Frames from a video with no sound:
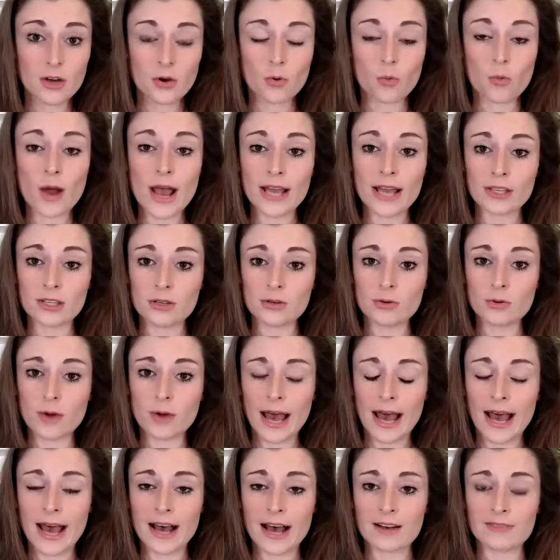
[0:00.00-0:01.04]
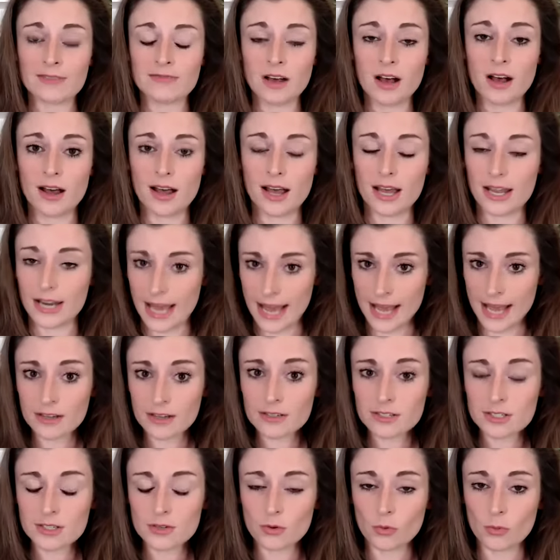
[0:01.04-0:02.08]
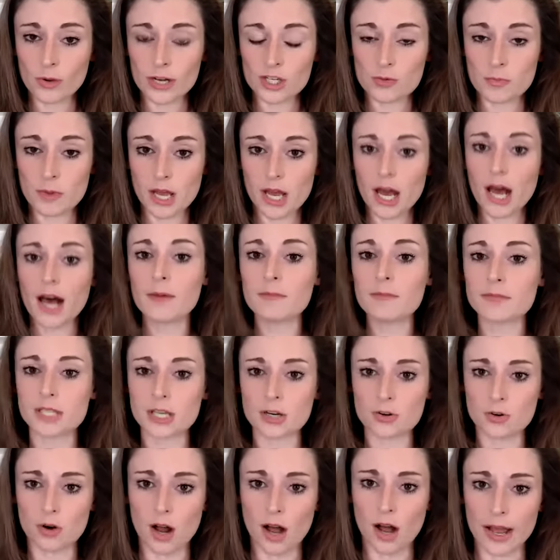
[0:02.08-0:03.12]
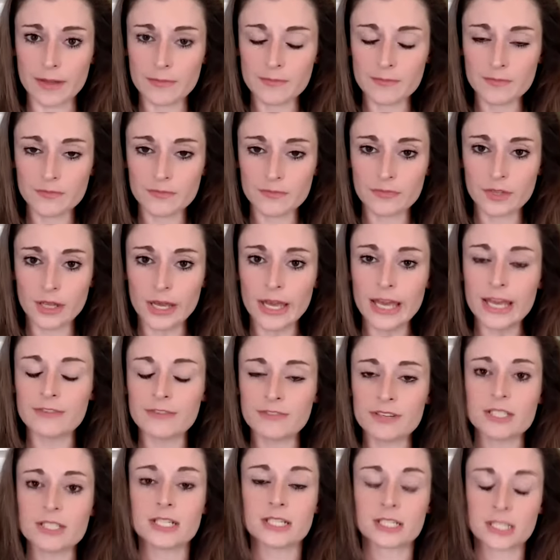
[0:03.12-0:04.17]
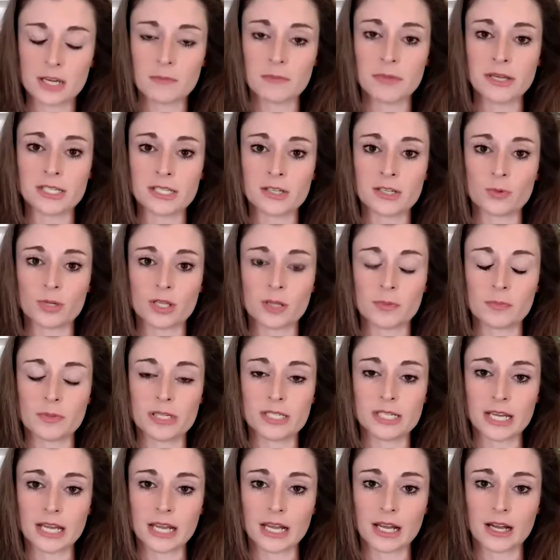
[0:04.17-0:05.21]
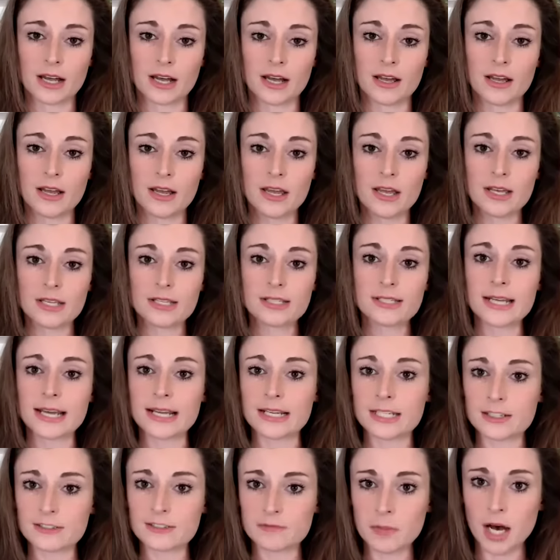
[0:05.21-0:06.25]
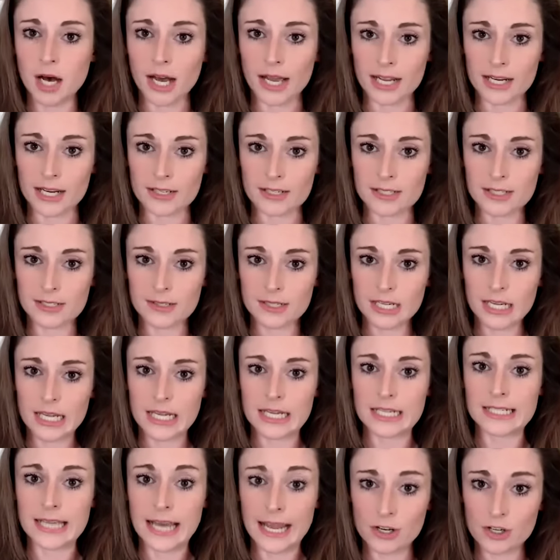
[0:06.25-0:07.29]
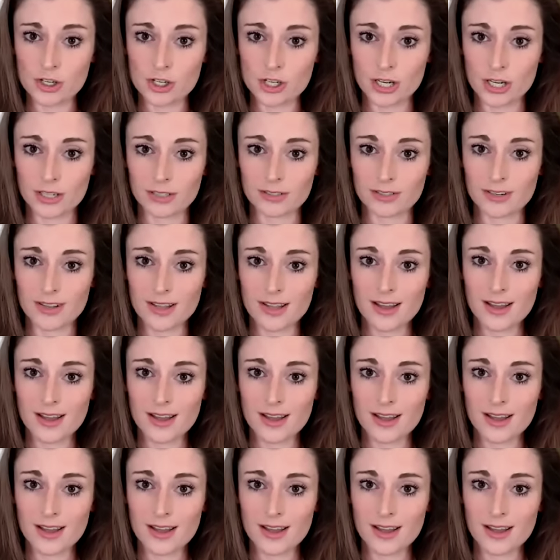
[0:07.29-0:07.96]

where you have an act which becomes a crime if it is committed with a particular state of mind, intention.